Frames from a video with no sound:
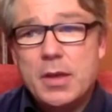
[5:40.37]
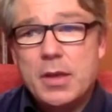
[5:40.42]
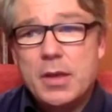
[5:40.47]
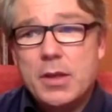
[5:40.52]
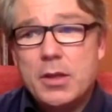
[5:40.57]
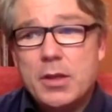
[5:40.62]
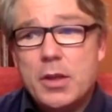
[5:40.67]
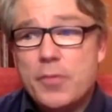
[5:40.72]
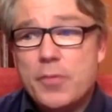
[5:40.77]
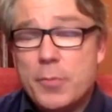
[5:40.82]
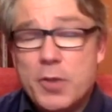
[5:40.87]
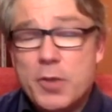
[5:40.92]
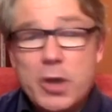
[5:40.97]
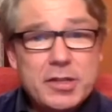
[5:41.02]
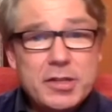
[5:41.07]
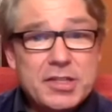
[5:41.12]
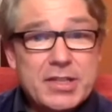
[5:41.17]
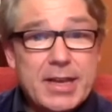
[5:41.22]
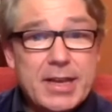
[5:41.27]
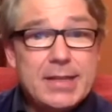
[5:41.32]
Now, from the
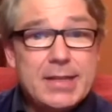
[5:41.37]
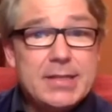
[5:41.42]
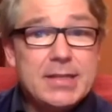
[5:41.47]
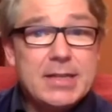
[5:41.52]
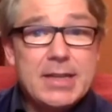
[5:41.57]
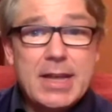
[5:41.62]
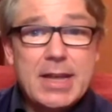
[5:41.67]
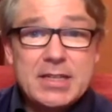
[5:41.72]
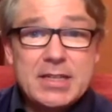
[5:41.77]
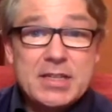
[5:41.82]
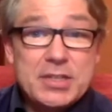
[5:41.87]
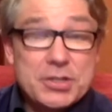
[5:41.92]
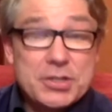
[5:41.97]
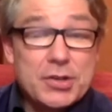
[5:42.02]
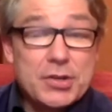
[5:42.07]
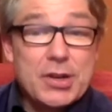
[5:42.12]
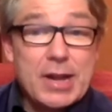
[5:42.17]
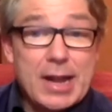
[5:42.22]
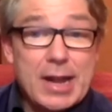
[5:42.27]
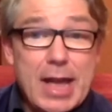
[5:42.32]
outside, it has a
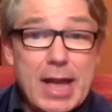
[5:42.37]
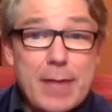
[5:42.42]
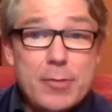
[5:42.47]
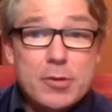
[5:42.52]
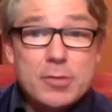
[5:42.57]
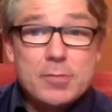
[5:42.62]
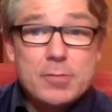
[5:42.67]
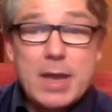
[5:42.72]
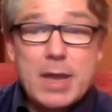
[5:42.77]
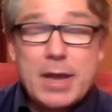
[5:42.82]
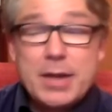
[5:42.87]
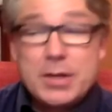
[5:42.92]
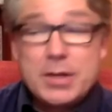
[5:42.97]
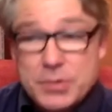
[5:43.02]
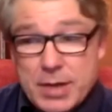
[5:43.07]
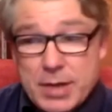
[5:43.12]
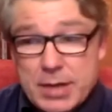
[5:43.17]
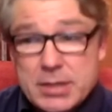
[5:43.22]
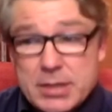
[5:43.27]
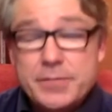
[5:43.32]
certain glamour and
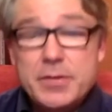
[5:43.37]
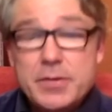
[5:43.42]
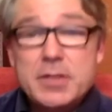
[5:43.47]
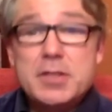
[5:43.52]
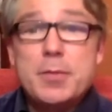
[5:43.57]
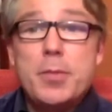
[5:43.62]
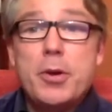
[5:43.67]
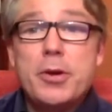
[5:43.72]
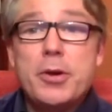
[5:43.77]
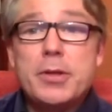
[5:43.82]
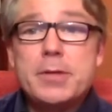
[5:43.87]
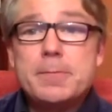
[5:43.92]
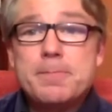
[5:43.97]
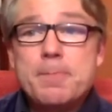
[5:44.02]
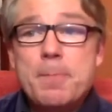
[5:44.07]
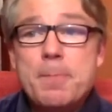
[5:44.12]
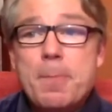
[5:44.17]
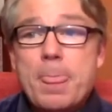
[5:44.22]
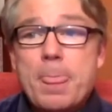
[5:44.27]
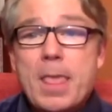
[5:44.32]
attractiveness about it.
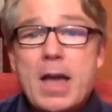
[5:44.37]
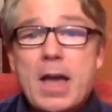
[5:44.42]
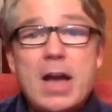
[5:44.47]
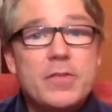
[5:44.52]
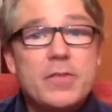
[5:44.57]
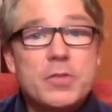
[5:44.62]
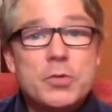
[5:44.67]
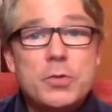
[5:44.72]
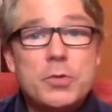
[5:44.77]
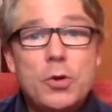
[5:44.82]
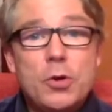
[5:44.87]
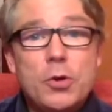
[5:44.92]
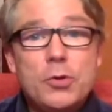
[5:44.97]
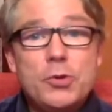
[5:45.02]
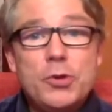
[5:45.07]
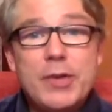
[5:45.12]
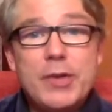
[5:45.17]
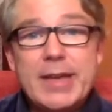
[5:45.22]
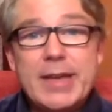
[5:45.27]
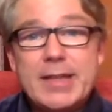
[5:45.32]
After all,
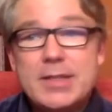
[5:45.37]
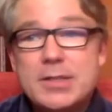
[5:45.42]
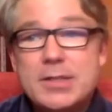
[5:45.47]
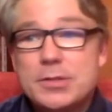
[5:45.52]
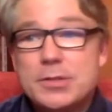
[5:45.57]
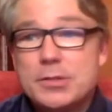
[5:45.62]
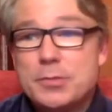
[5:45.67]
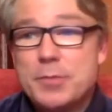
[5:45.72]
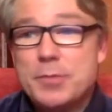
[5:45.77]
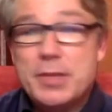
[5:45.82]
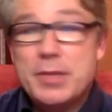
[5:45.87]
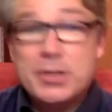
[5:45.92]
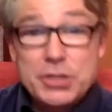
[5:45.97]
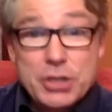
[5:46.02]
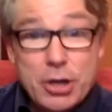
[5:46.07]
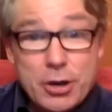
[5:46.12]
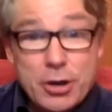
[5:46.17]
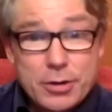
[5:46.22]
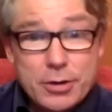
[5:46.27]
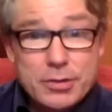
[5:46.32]
you get to be in
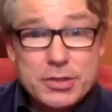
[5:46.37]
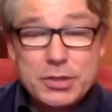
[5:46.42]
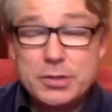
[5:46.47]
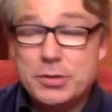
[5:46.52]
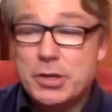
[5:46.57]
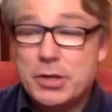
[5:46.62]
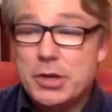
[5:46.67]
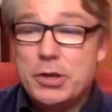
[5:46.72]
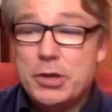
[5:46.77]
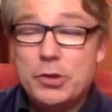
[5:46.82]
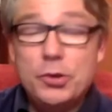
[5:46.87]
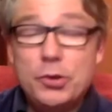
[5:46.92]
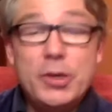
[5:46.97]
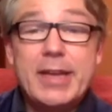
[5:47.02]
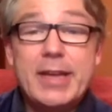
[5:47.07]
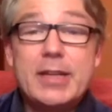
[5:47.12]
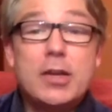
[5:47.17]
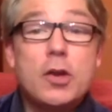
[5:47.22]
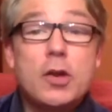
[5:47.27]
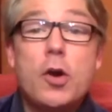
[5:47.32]
charge and you
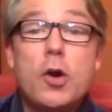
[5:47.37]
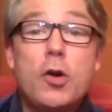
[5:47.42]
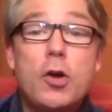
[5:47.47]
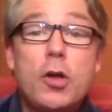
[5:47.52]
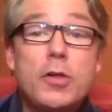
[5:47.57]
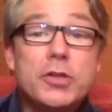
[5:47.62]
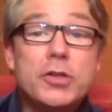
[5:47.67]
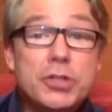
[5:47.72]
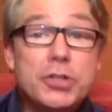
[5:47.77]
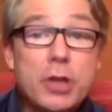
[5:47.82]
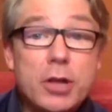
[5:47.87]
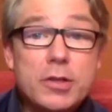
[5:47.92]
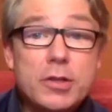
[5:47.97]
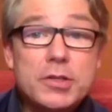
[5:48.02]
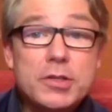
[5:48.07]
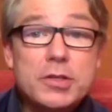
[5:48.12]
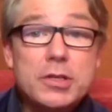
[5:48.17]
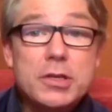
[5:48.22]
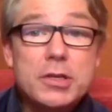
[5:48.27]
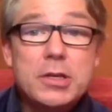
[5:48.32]
get to call all the
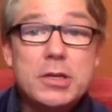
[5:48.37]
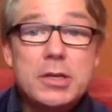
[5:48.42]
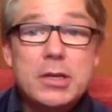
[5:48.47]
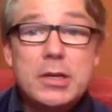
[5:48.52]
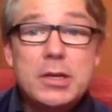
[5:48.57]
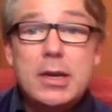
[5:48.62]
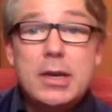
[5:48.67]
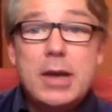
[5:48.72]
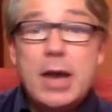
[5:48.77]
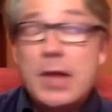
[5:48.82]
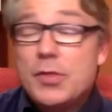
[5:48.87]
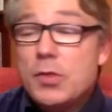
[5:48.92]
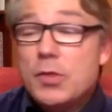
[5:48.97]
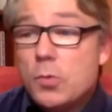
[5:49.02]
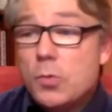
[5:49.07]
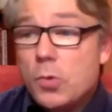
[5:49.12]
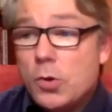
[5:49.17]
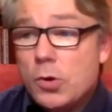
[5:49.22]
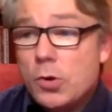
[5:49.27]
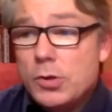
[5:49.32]
shots. And the
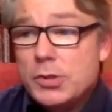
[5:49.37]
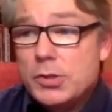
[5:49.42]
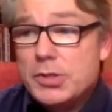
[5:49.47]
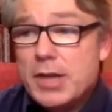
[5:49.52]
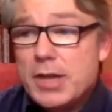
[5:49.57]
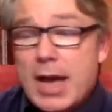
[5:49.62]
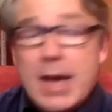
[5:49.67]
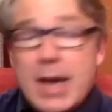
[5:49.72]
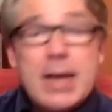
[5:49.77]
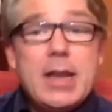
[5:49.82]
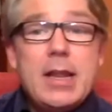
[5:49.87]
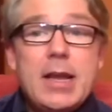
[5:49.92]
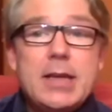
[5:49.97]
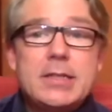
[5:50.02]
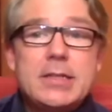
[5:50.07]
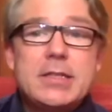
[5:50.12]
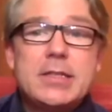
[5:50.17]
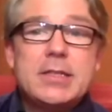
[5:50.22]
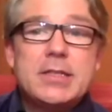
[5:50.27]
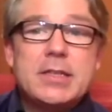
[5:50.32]
world
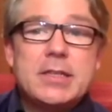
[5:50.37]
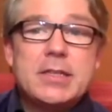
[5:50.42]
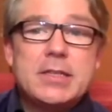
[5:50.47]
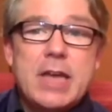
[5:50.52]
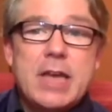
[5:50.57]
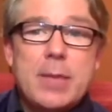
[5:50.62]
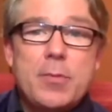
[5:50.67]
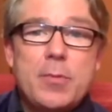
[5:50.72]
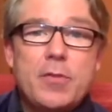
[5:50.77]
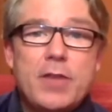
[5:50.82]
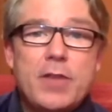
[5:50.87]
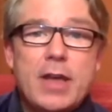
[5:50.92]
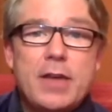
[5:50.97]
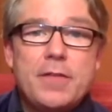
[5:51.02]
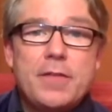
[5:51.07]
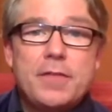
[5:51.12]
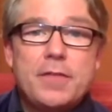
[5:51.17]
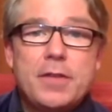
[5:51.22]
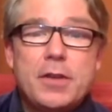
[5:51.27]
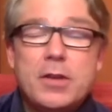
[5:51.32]
idolizes this type of
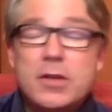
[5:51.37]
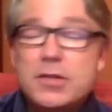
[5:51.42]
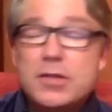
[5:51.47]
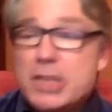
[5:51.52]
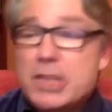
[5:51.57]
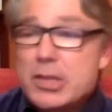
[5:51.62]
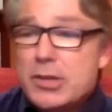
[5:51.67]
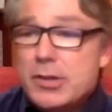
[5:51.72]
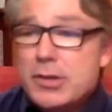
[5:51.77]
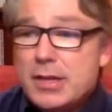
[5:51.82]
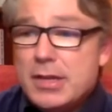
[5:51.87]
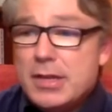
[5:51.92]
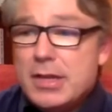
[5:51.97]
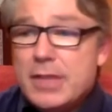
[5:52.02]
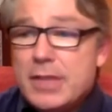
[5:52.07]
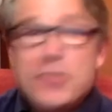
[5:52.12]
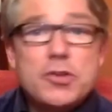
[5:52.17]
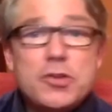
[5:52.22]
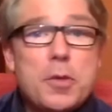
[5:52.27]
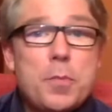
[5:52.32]
life and continually
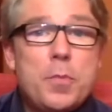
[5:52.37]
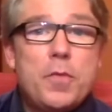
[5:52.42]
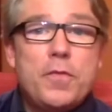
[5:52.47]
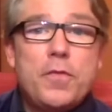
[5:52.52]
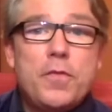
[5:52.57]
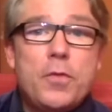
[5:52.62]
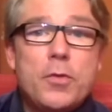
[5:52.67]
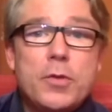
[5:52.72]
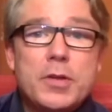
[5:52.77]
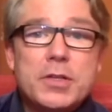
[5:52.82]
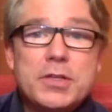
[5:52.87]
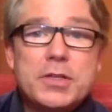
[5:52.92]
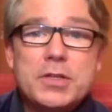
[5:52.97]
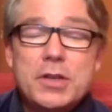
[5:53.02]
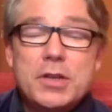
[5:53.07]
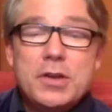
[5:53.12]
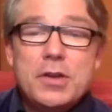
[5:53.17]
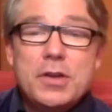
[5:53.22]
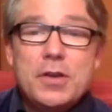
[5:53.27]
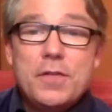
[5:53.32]
lifts up before us
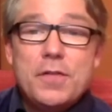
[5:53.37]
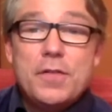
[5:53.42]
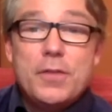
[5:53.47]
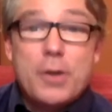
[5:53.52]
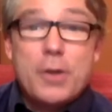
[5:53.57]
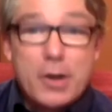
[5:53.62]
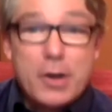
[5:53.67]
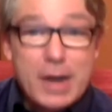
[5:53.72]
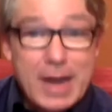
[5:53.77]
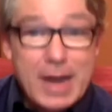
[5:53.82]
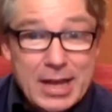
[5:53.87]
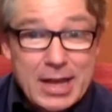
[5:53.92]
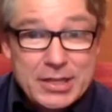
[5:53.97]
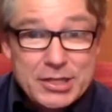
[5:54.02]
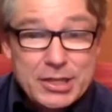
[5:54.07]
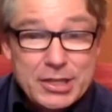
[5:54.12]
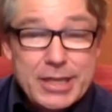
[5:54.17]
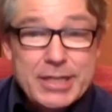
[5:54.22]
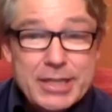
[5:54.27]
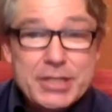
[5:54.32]
for our
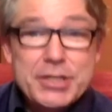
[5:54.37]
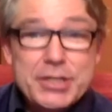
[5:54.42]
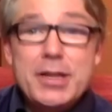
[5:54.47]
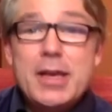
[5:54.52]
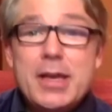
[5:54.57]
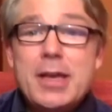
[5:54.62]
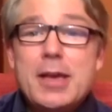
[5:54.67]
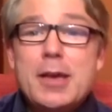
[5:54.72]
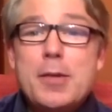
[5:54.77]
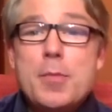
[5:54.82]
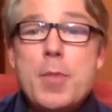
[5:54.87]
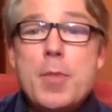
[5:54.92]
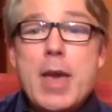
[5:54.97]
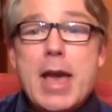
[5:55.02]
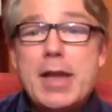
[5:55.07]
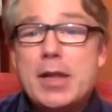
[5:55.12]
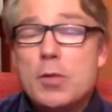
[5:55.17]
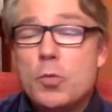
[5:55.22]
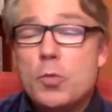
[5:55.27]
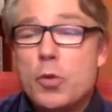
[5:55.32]
adulation
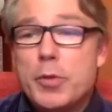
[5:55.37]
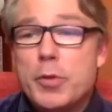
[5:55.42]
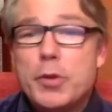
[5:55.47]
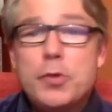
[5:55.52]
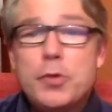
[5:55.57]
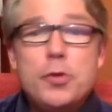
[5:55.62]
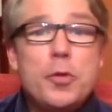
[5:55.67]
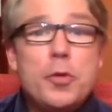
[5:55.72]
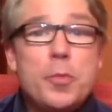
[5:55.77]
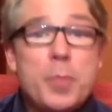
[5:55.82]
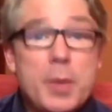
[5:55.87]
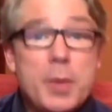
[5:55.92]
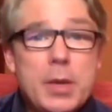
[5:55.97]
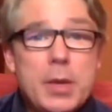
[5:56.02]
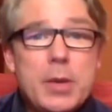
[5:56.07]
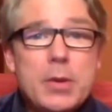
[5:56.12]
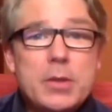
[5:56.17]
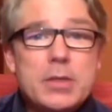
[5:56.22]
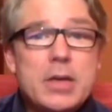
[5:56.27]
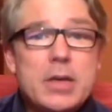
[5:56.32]
men and women who
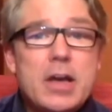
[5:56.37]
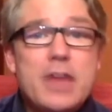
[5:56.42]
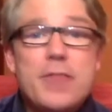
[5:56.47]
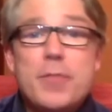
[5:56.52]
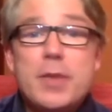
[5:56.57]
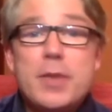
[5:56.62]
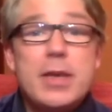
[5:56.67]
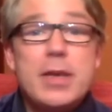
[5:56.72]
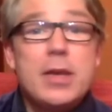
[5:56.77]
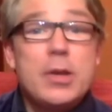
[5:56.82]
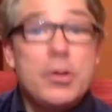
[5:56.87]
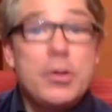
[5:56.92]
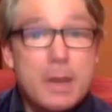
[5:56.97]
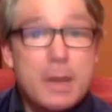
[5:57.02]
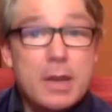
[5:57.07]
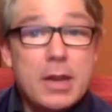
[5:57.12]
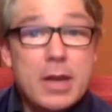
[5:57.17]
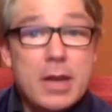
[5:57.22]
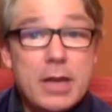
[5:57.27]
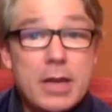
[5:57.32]
appear to have made
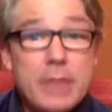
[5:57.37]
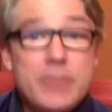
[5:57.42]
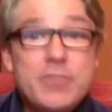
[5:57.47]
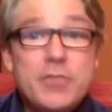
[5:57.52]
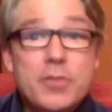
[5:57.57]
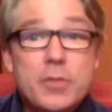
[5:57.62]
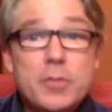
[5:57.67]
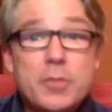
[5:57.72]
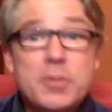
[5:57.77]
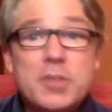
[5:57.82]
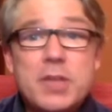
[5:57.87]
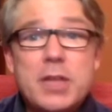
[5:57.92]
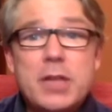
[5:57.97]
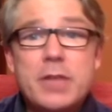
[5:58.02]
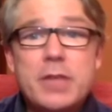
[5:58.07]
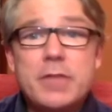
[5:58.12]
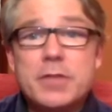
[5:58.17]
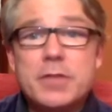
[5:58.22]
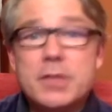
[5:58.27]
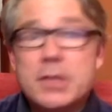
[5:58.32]
great lives for
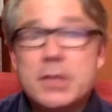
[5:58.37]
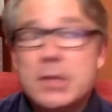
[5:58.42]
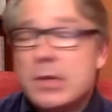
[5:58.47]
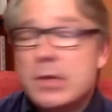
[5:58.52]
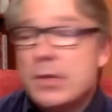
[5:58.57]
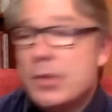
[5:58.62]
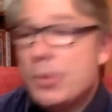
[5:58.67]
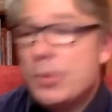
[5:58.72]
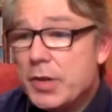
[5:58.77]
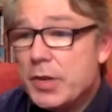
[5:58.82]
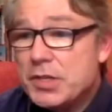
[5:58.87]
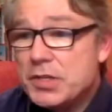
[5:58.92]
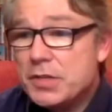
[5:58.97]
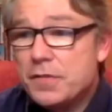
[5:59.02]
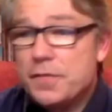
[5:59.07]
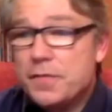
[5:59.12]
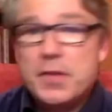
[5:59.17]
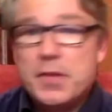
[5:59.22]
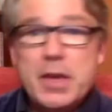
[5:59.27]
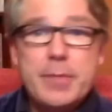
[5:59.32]
themselves, the rich
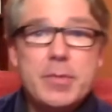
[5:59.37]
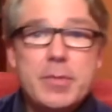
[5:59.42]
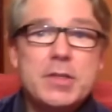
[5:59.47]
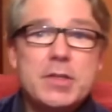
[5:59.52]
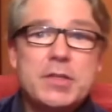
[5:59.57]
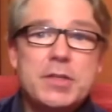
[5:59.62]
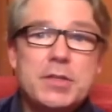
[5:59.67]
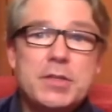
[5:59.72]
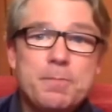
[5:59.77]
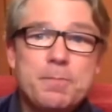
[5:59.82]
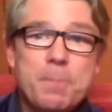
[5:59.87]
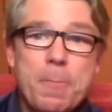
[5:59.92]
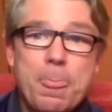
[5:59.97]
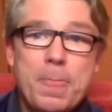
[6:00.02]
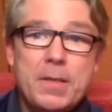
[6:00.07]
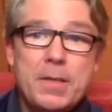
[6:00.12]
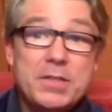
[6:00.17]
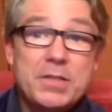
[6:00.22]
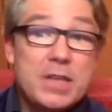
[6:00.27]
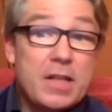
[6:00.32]
and famous,
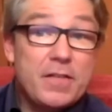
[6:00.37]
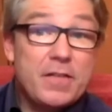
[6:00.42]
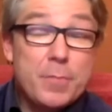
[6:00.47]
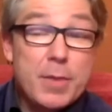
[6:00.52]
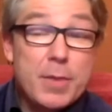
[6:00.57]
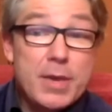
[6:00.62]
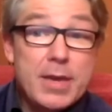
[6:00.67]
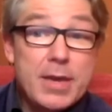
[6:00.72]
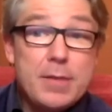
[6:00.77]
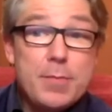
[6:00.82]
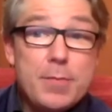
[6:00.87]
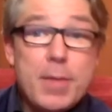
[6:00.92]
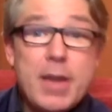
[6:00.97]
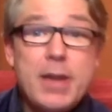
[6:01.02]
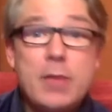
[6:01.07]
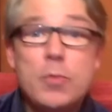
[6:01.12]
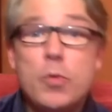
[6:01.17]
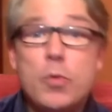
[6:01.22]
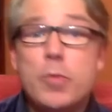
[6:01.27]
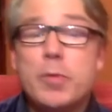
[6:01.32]
self-made
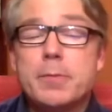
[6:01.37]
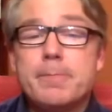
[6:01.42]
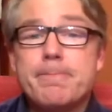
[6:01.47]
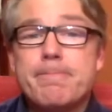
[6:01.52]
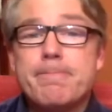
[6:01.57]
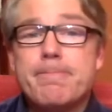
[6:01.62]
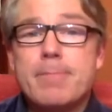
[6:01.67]
men and women.